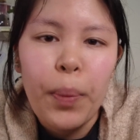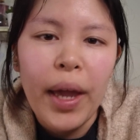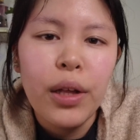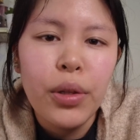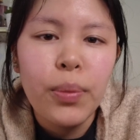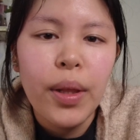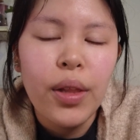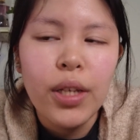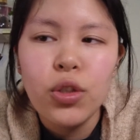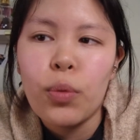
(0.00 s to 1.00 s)
you pay a little bit
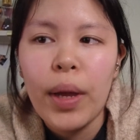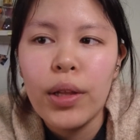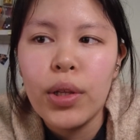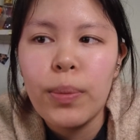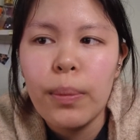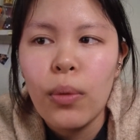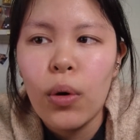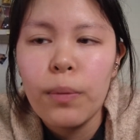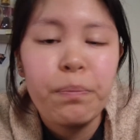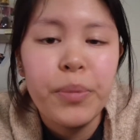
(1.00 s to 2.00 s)
less or you pay a little bit
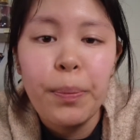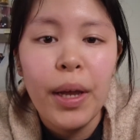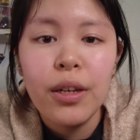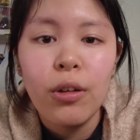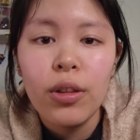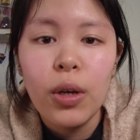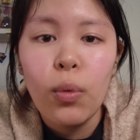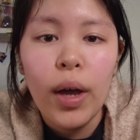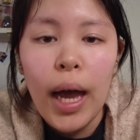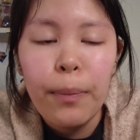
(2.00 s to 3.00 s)
more depending on like
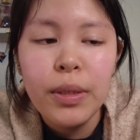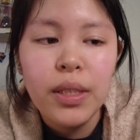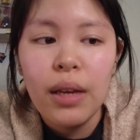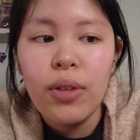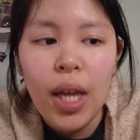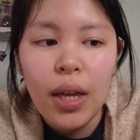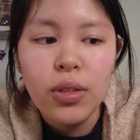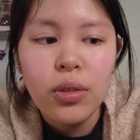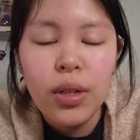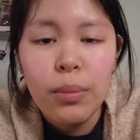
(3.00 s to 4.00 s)
what happens, like if you
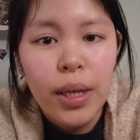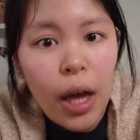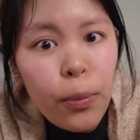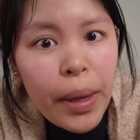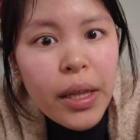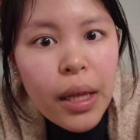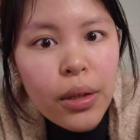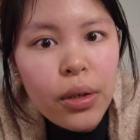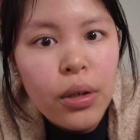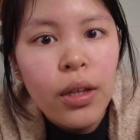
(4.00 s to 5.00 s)
cancel. And I'm like, I'll pay that
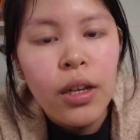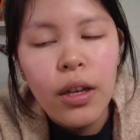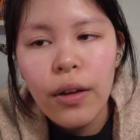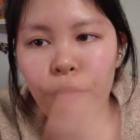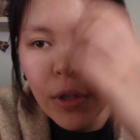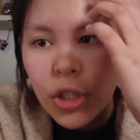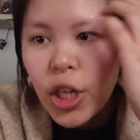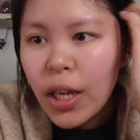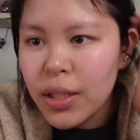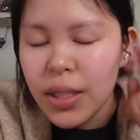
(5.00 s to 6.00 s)
little for the
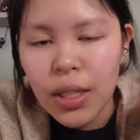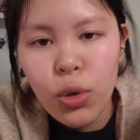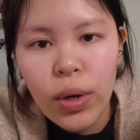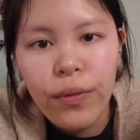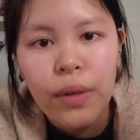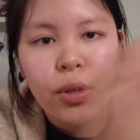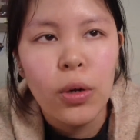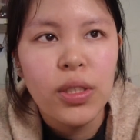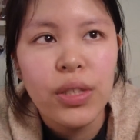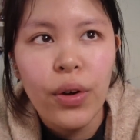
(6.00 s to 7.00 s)
chance. It's like
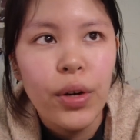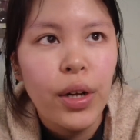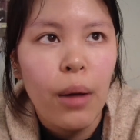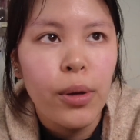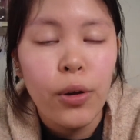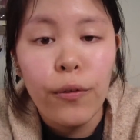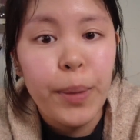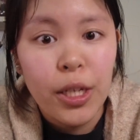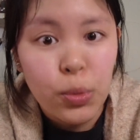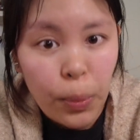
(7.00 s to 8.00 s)
$25. It's very nominal
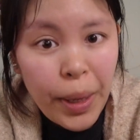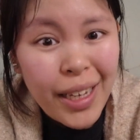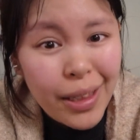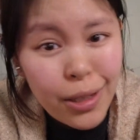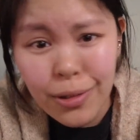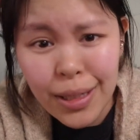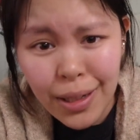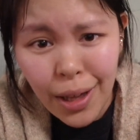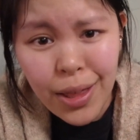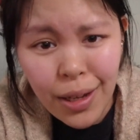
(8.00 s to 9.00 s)
because we're paying literally
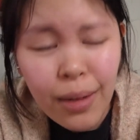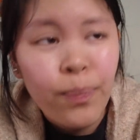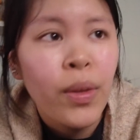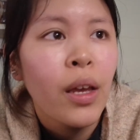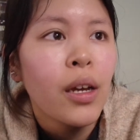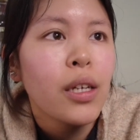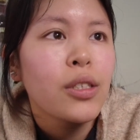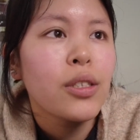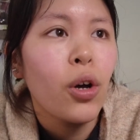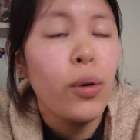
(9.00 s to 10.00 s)
nothing.
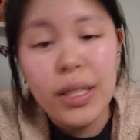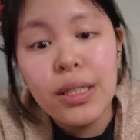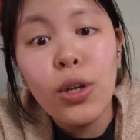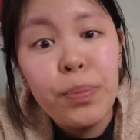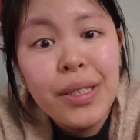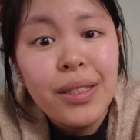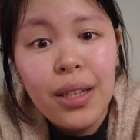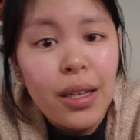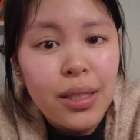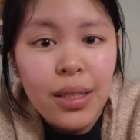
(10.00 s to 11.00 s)
So it's still business
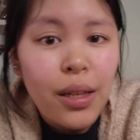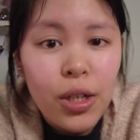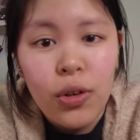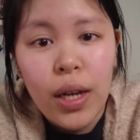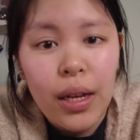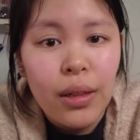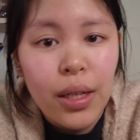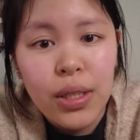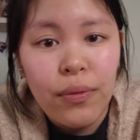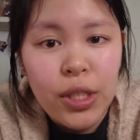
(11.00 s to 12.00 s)
class. It's not like you're getting
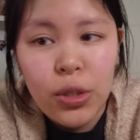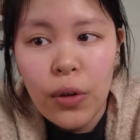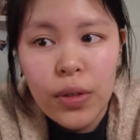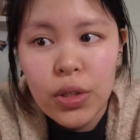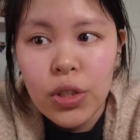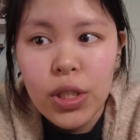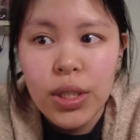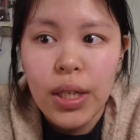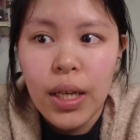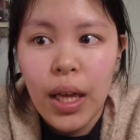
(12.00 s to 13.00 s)
less of a service. You're
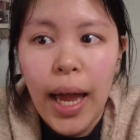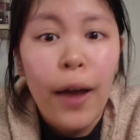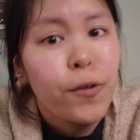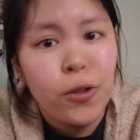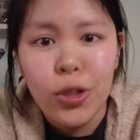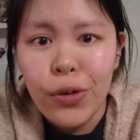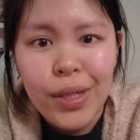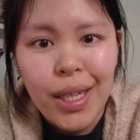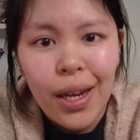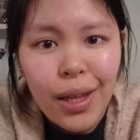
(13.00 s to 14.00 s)
just like after
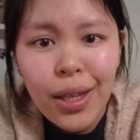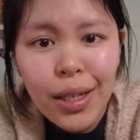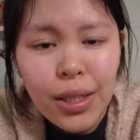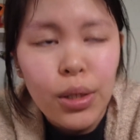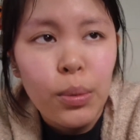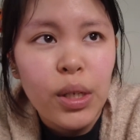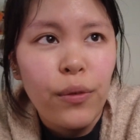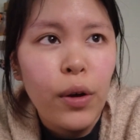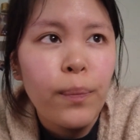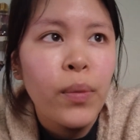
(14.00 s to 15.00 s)
service kind of thing is a little bit
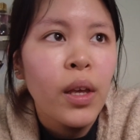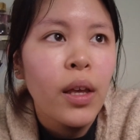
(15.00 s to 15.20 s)
different.